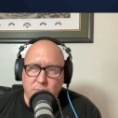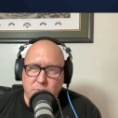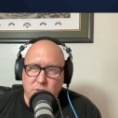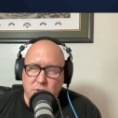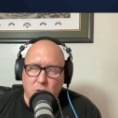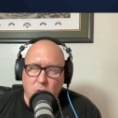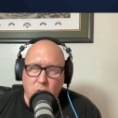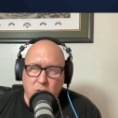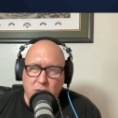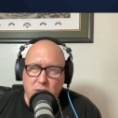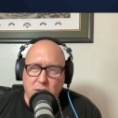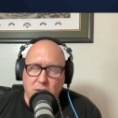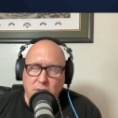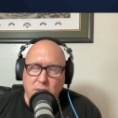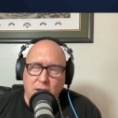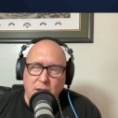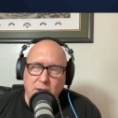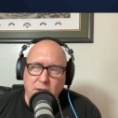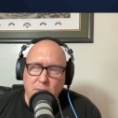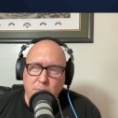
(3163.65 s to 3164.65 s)
So in that
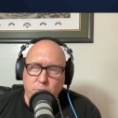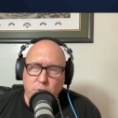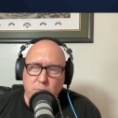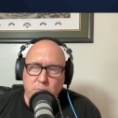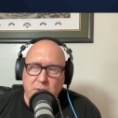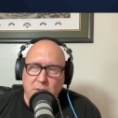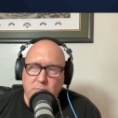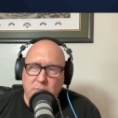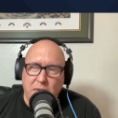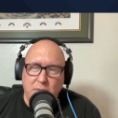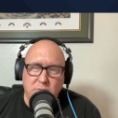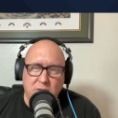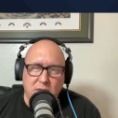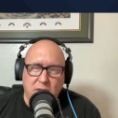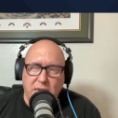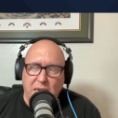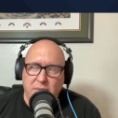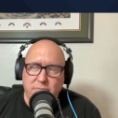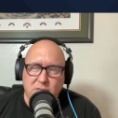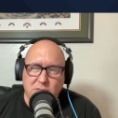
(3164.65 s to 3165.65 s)
lineup would be maybe a
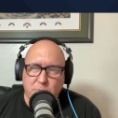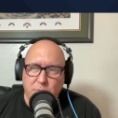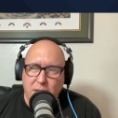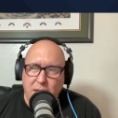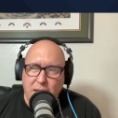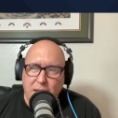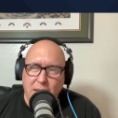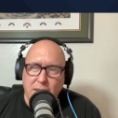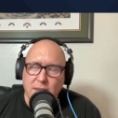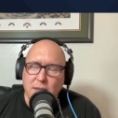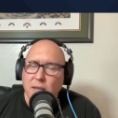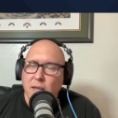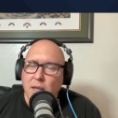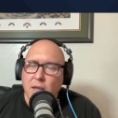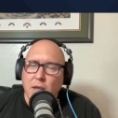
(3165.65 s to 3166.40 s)
canvas bag,